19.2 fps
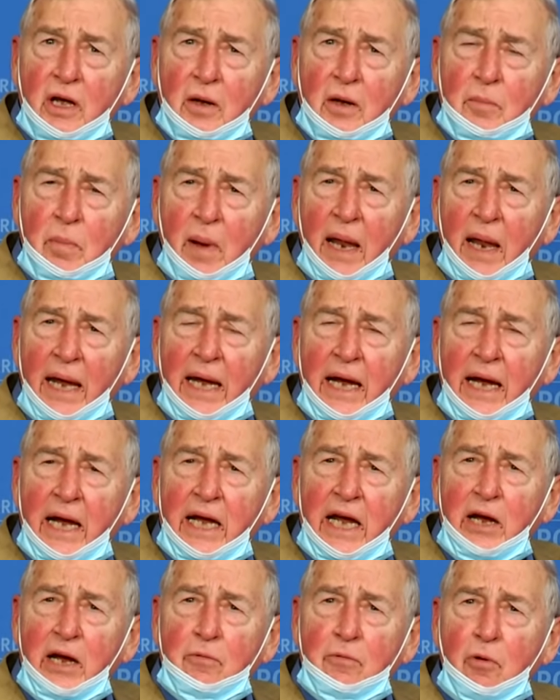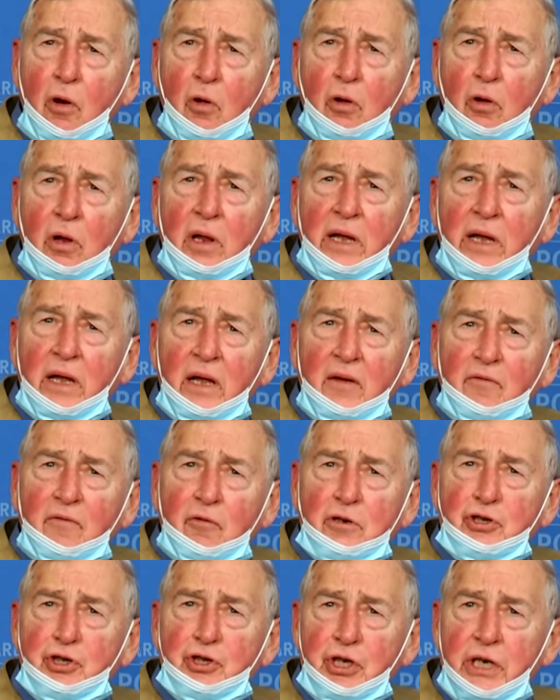for Xi in running the
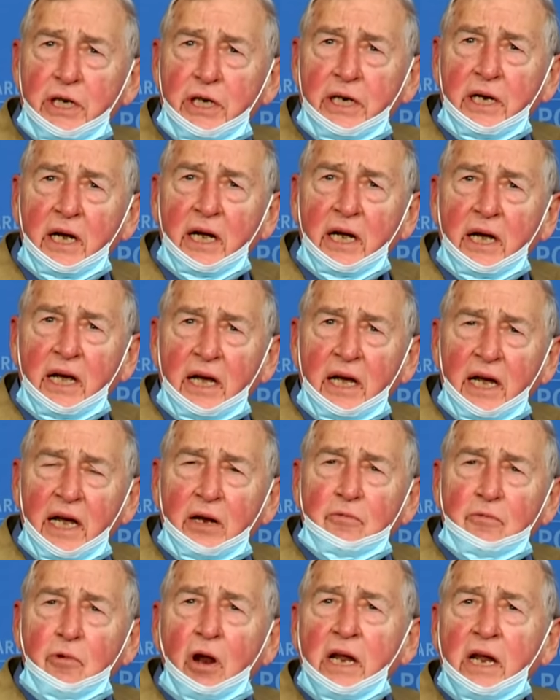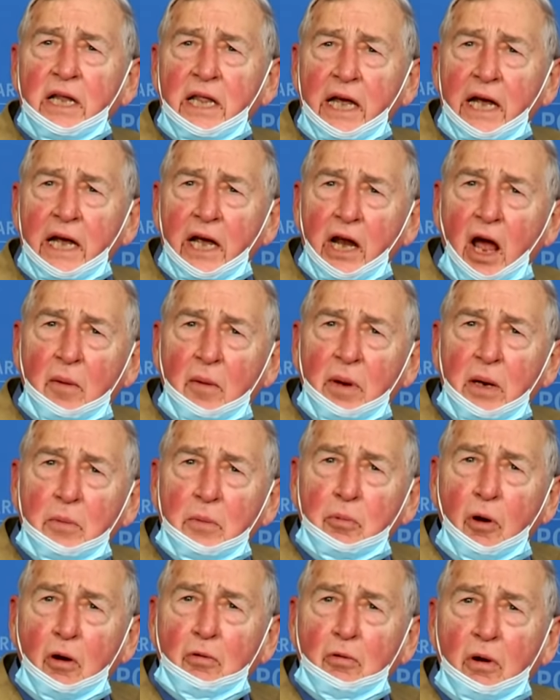economic program, he said, you
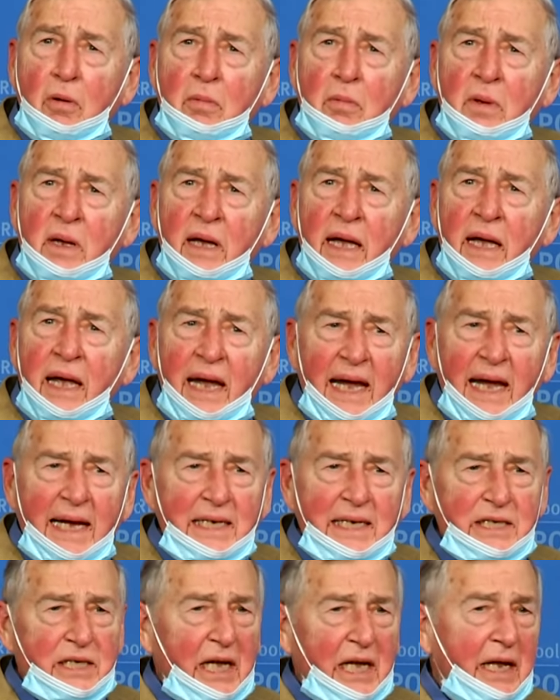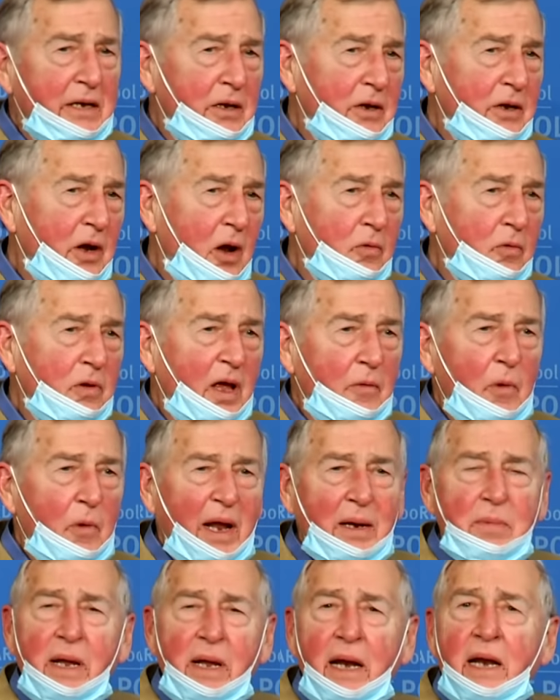know, wait a minute, we have a retirement
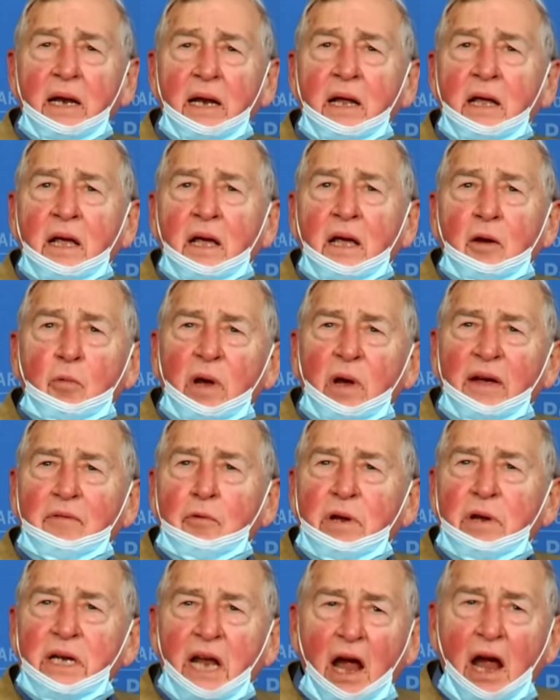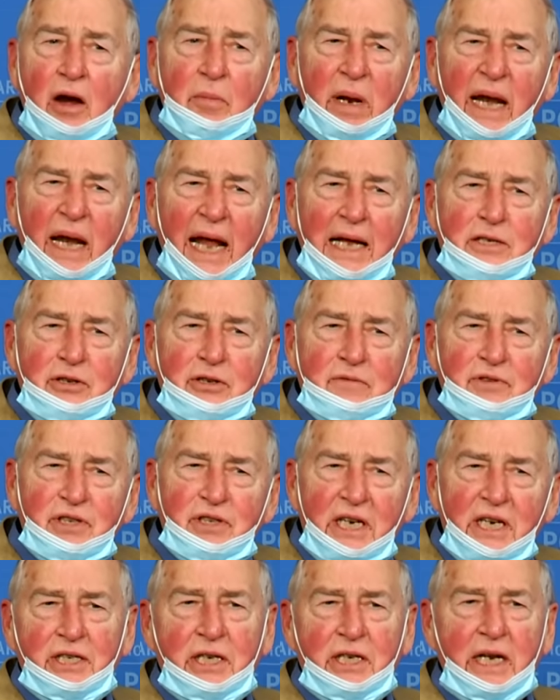age of 60. You have a
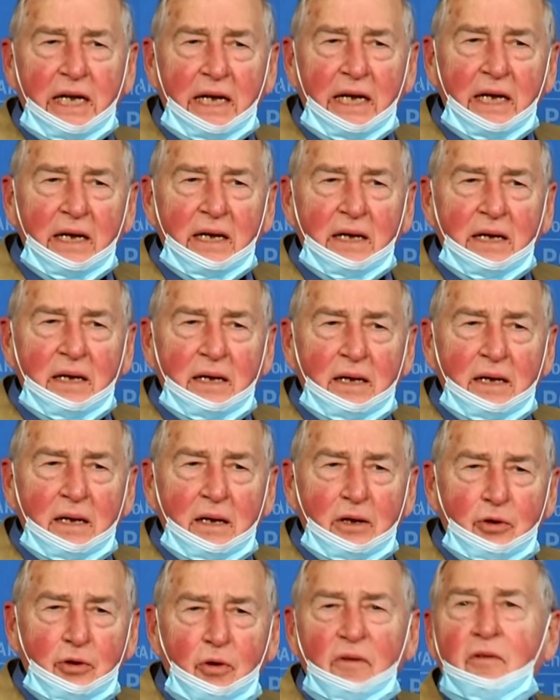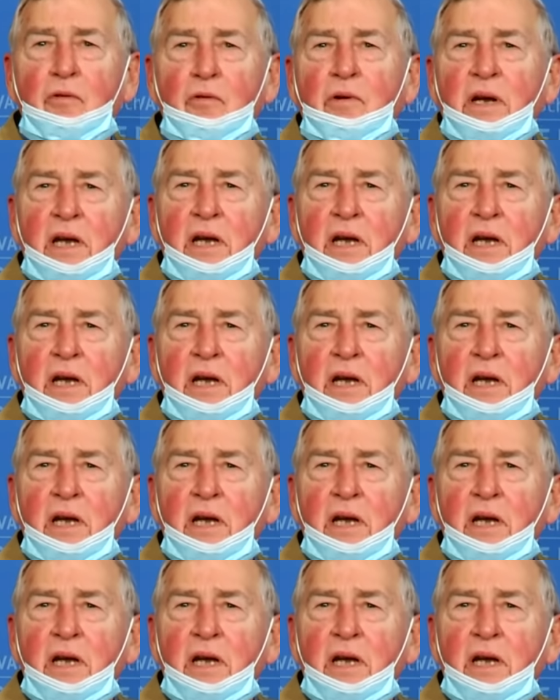retirement age of 65.